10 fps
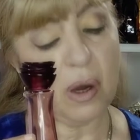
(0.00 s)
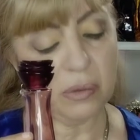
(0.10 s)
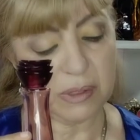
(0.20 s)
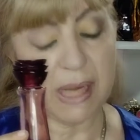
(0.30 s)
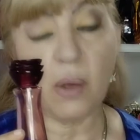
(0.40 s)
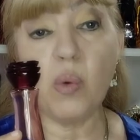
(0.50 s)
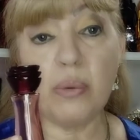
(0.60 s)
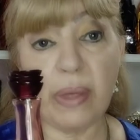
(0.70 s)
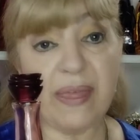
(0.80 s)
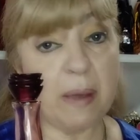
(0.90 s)
notes, and I
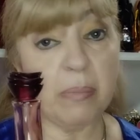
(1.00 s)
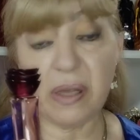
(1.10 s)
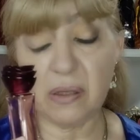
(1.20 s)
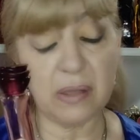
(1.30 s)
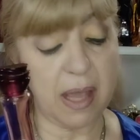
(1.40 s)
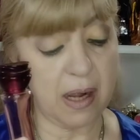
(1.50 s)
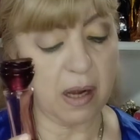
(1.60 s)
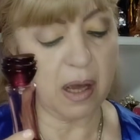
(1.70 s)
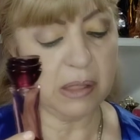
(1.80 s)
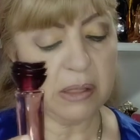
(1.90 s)
will read them because they
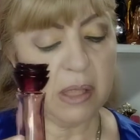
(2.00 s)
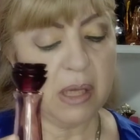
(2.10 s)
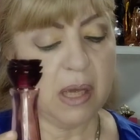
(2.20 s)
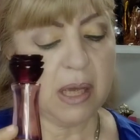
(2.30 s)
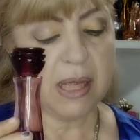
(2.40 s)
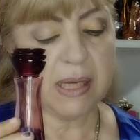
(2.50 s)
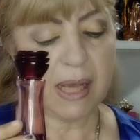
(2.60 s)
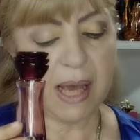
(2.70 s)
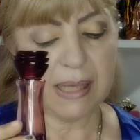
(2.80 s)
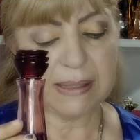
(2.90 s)
are a lot, it
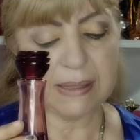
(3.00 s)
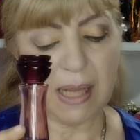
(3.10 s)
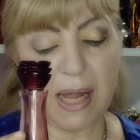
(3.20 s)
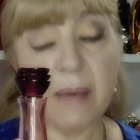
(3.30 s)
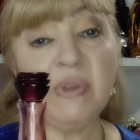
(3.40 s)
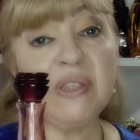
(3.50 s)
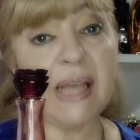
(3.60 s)
has lemon